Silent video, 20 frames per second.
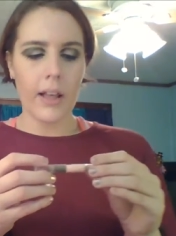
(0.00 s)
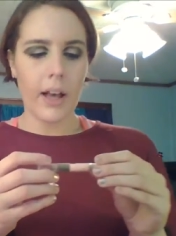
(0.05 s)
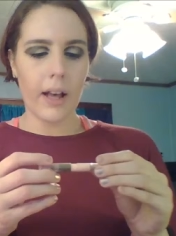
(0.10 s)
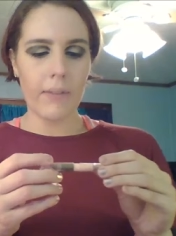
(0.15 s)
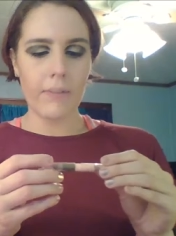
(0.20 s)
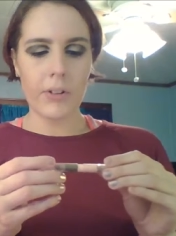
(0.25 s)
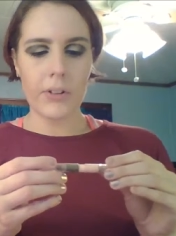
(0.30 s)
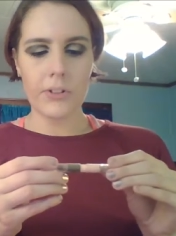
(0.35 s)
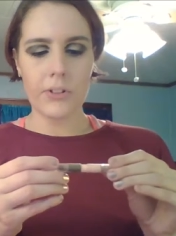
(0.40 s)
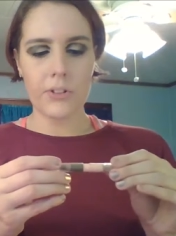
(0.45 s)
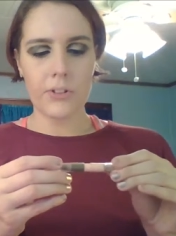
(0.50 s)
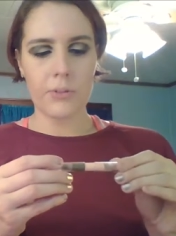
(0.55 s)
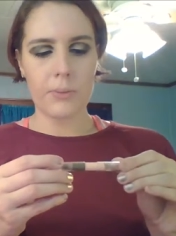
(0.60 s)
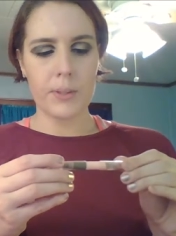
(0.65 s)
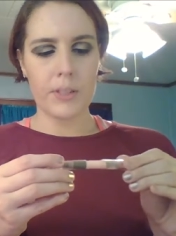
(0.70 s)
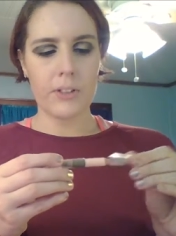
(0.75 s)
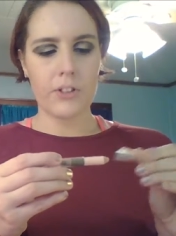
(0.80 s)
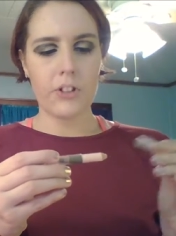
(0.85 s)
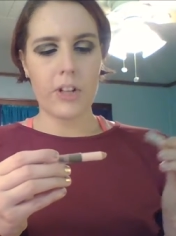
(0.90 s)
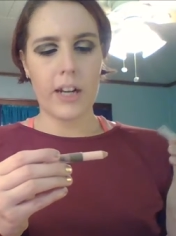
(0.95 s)
I'm also
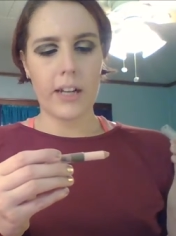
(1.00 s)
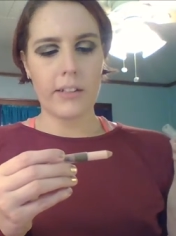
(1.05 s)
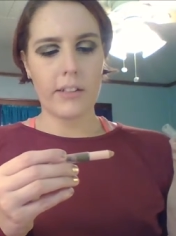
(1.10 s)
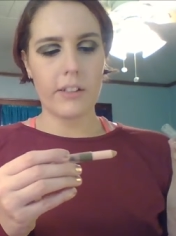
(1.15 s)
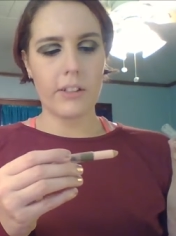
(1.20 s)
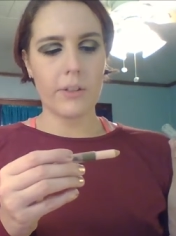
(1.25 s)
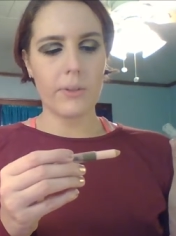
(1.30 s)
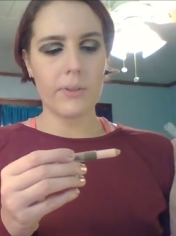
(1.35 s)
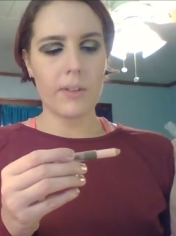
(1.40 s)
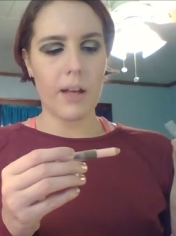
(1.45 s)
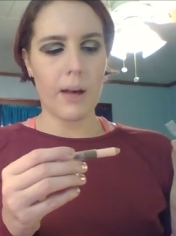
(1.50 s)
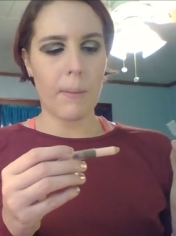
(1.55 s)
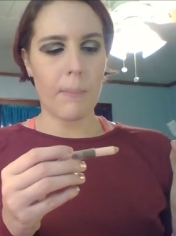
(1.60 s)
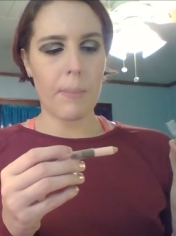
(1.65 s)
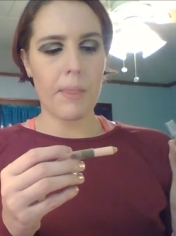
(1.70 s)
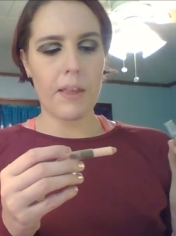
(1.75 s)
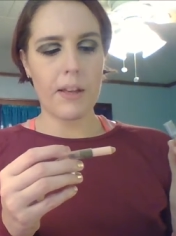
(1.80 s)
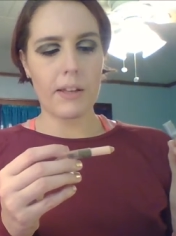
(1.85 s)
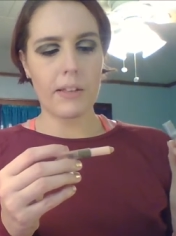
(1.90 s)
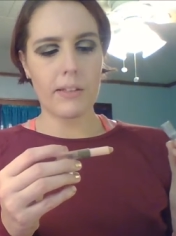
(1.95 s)
been trying to use
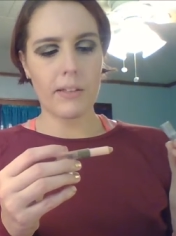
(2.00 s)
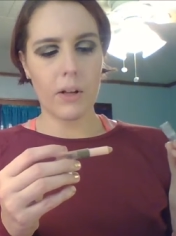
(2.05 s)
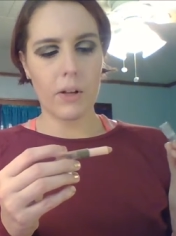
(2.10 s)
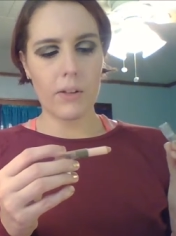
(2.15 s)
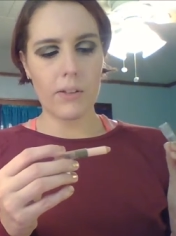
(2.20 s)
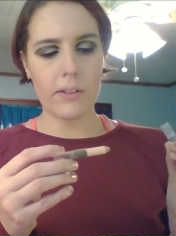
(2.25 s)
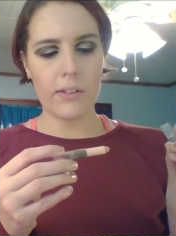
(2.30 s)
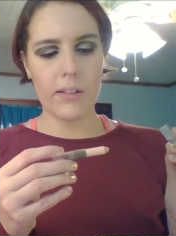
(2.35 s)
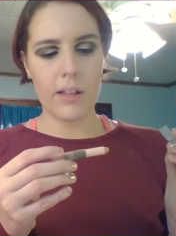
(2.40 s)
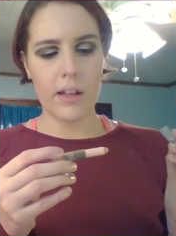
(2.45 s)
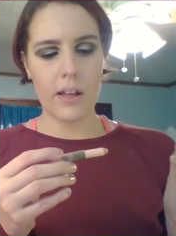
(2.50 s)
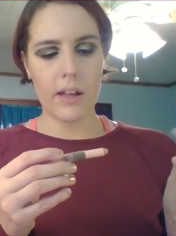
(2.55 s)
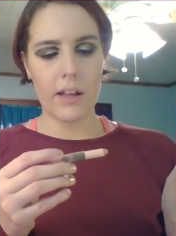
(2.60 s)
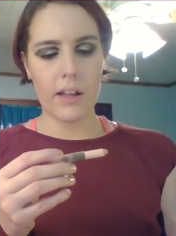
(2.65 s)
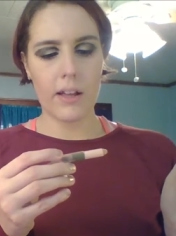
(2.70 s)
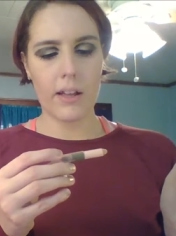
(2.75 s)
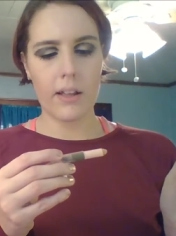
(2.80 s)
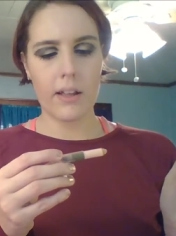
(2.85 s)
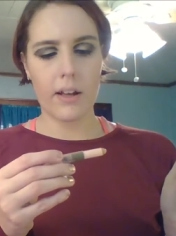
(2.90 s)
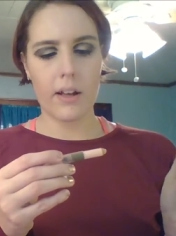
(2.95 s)
up this
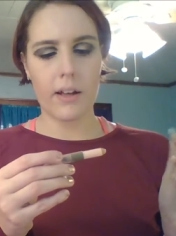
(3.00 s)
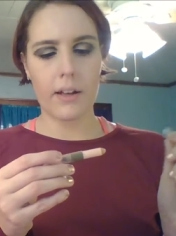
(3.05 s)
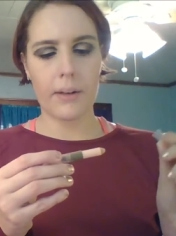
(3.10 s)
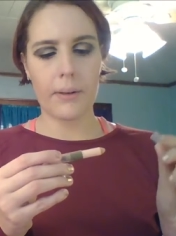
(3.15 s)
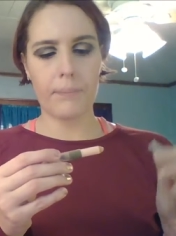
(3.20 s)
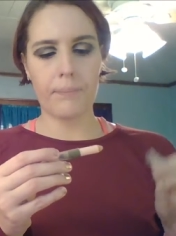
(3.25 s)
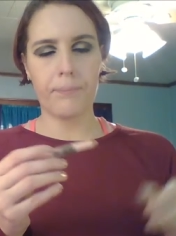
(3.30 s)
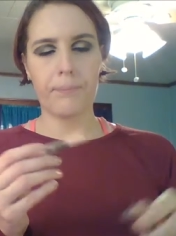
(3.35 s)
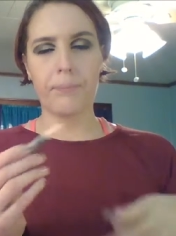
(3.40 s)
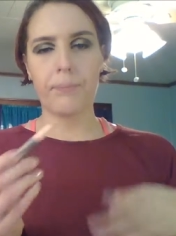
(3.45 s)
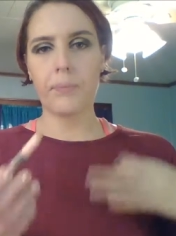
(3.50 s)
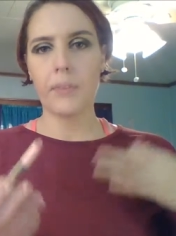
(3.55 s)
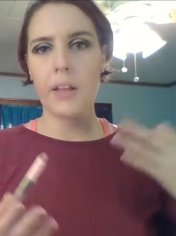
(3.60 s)
Ulta